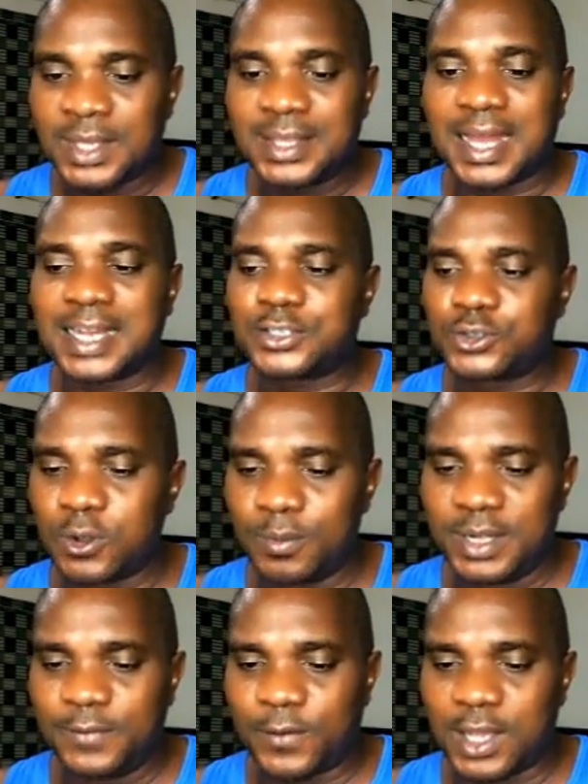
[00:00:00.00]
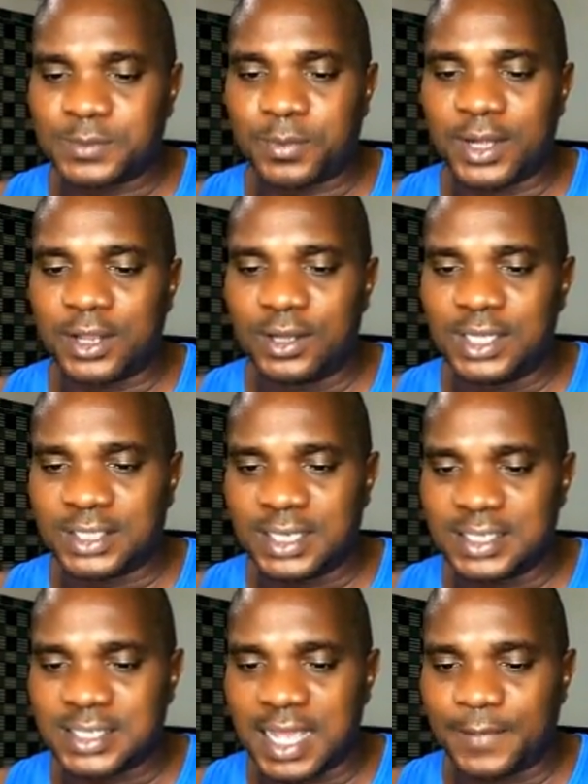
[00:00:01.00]
There are so many voices. But the only thing
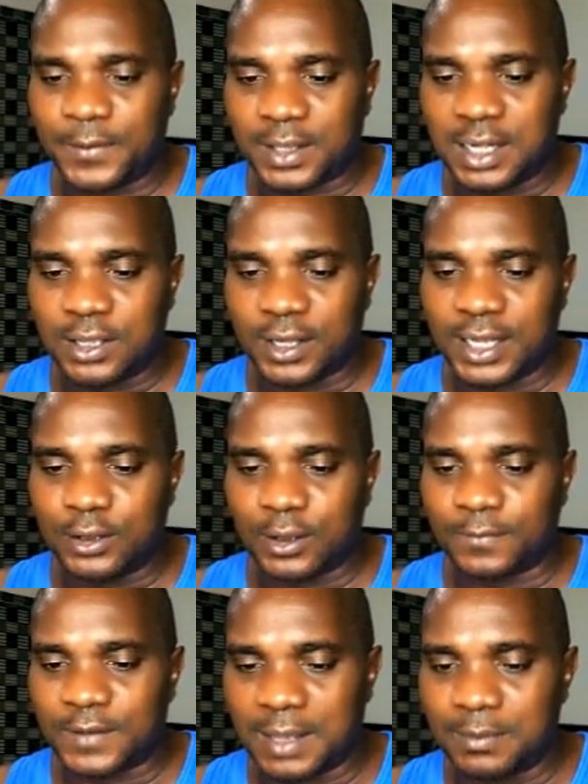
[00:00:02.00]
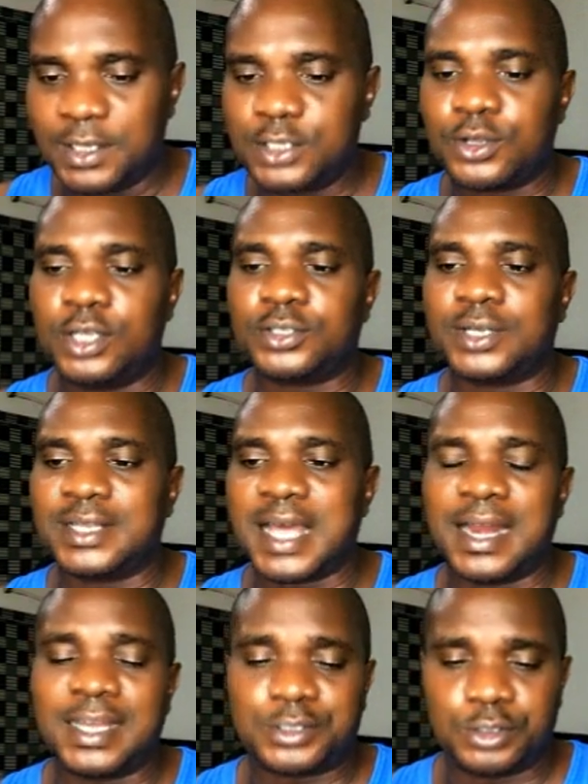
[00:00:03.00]
is that if you click on any of them, it's going to
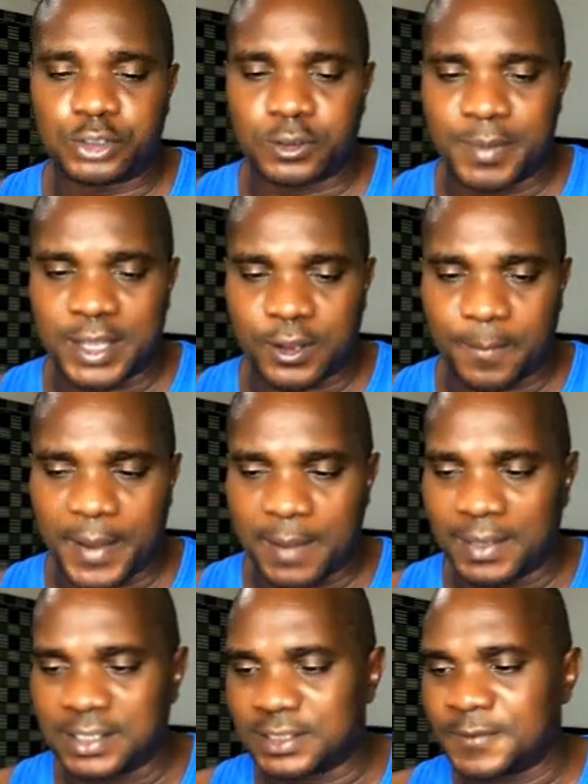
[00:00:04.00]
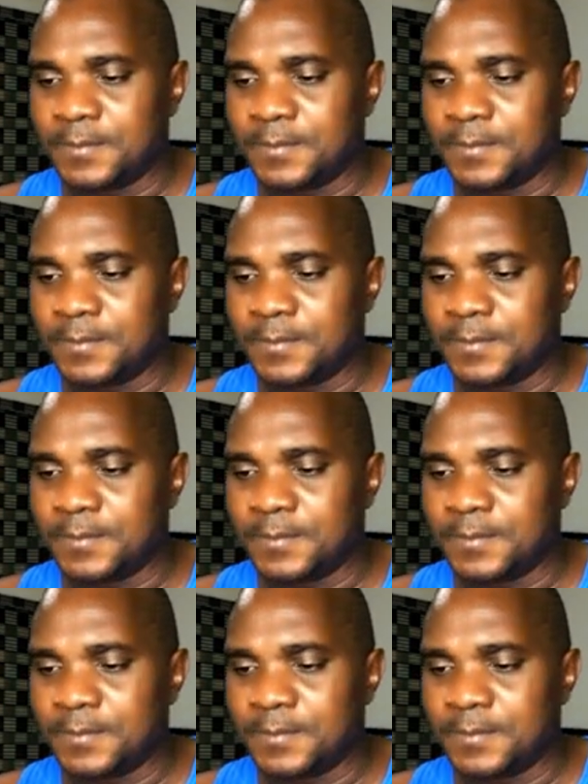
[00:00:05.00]
redirect you to make your payment.